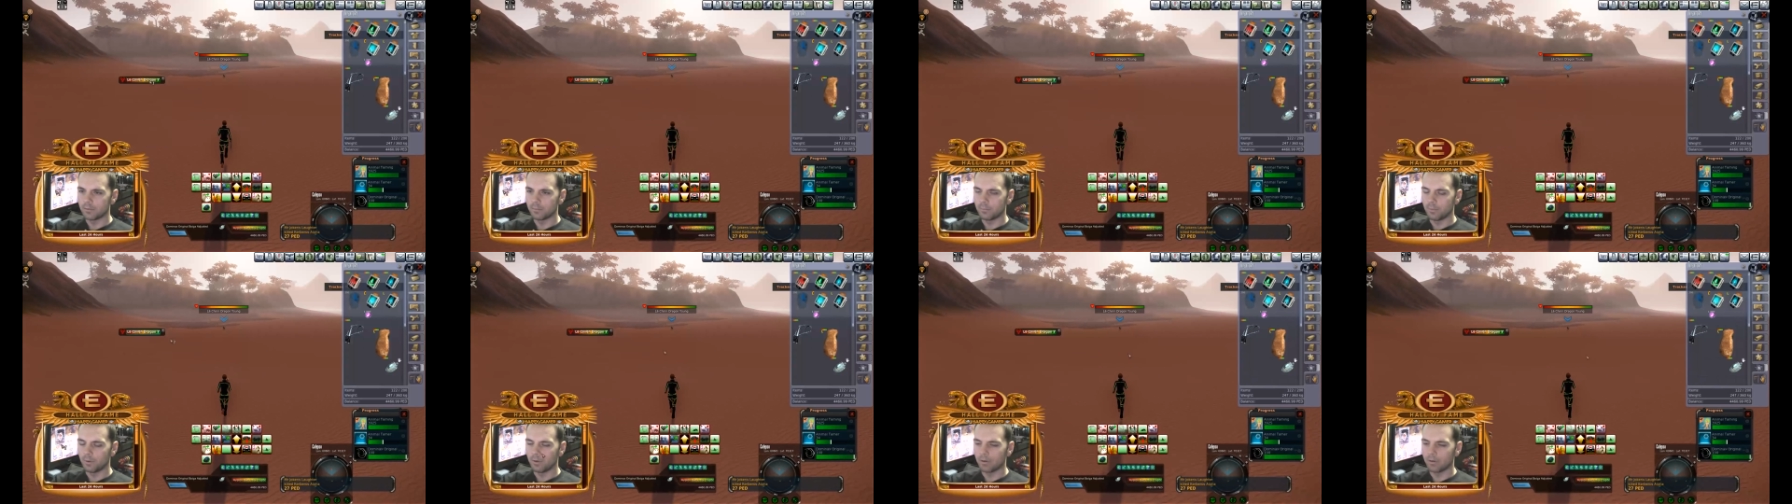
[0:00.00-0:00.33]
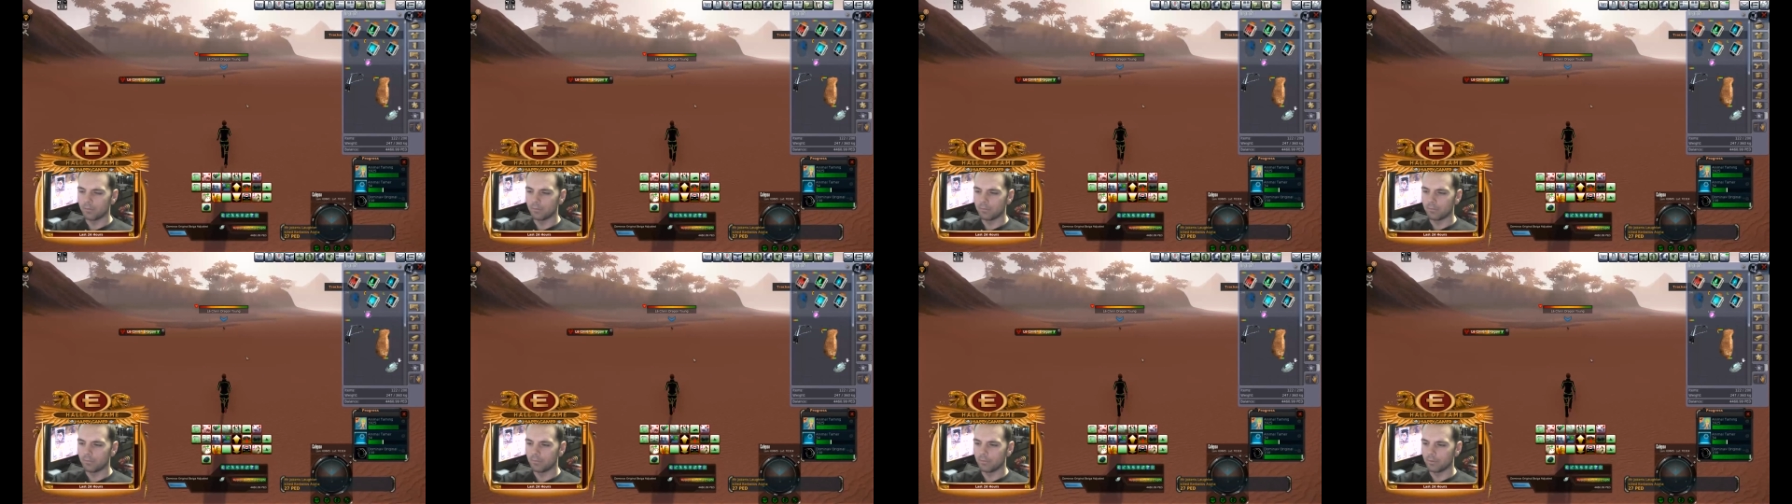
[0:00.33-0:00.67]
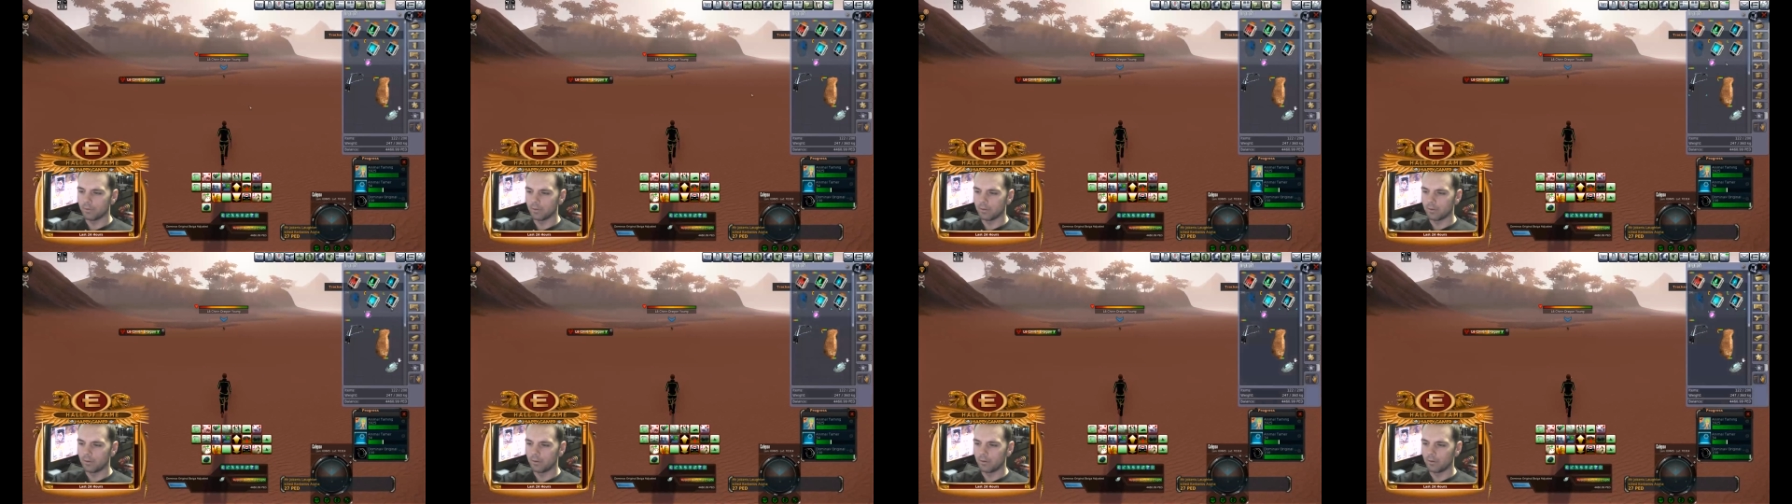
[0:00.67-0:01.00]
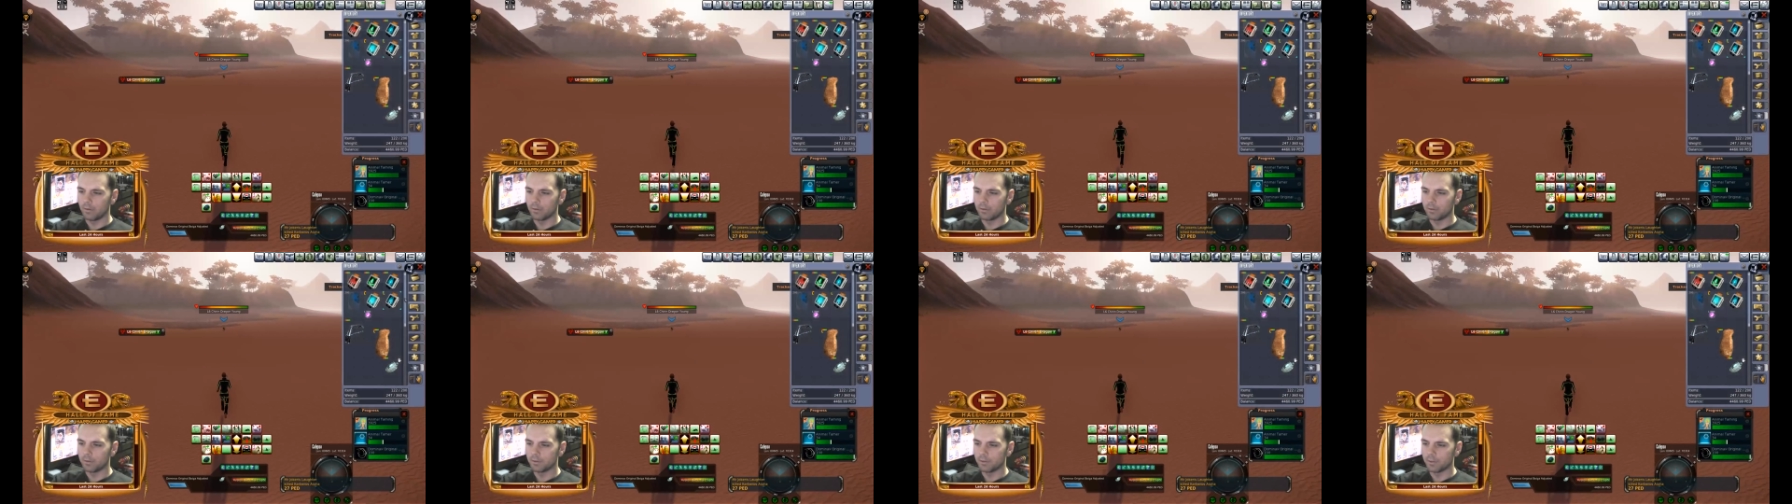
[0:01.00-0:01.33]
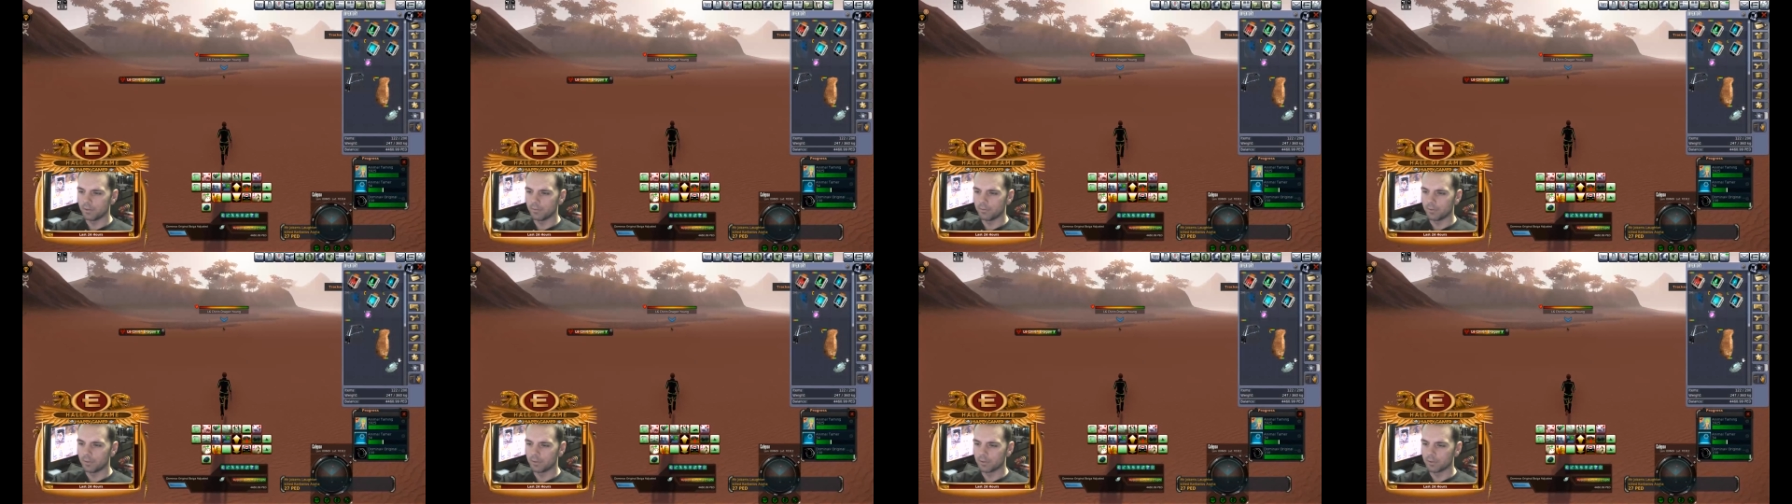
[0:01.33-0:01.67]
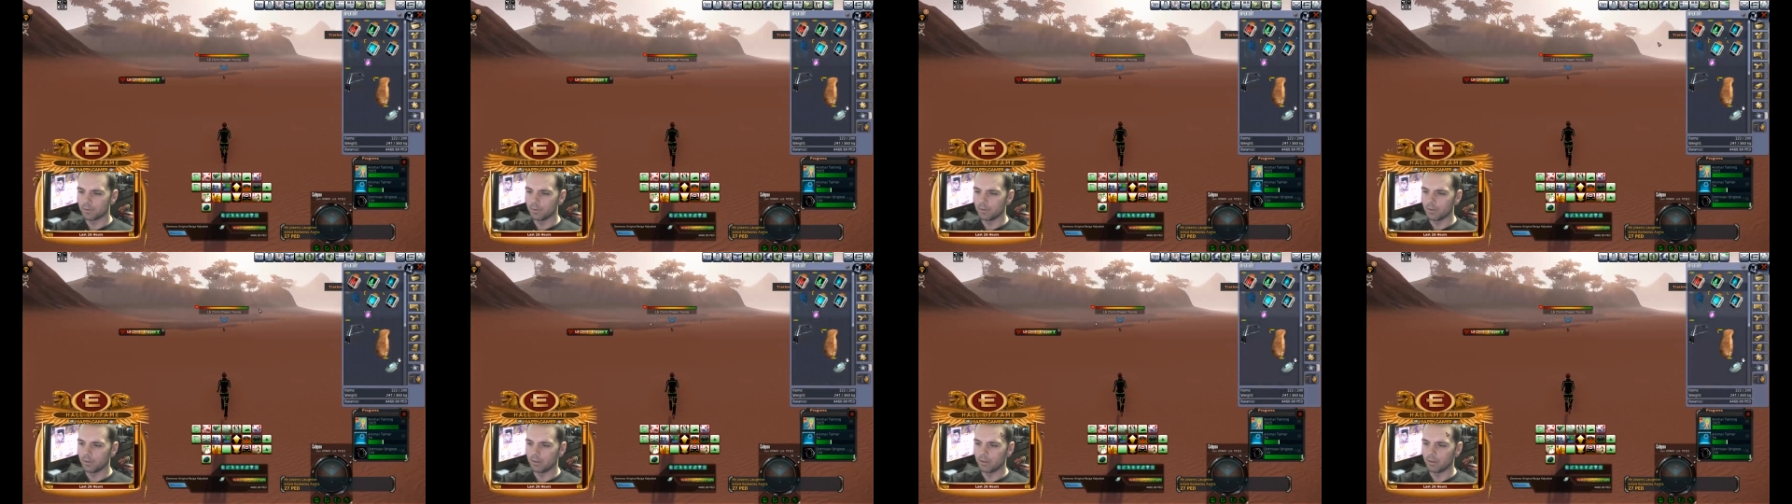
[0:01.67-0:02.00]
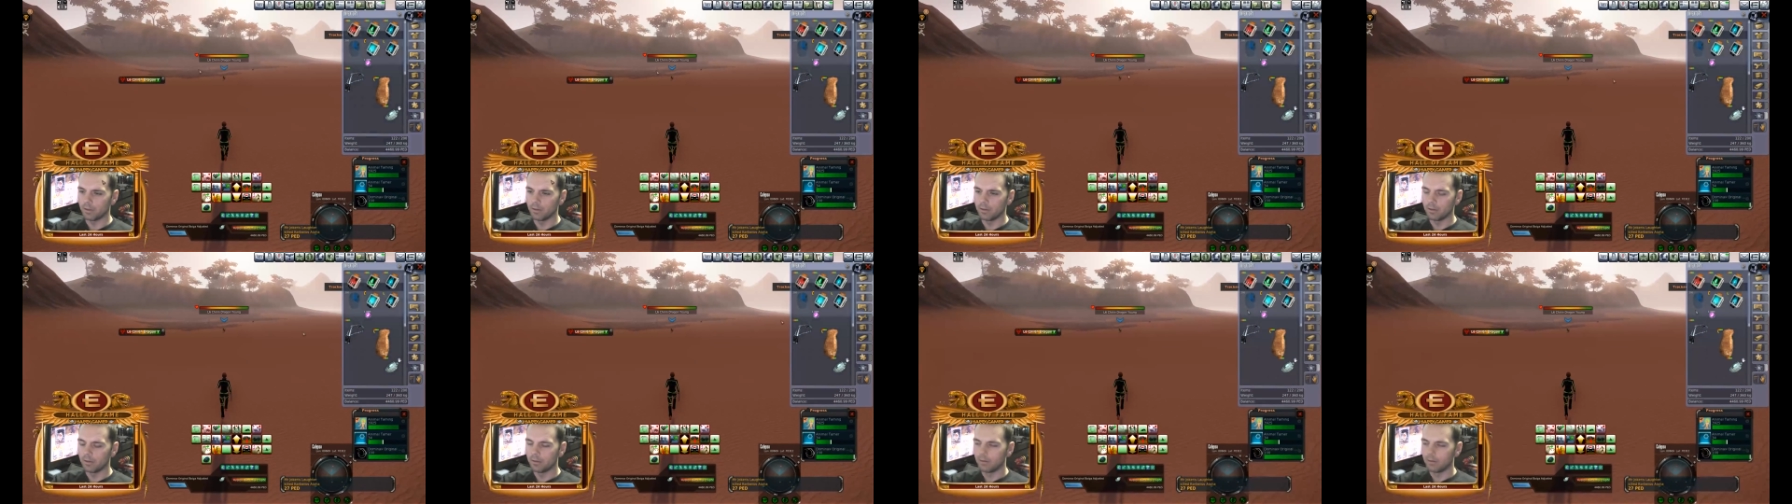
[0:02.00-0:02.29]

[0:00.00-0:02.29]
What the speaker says: part of all this stuff that's going on.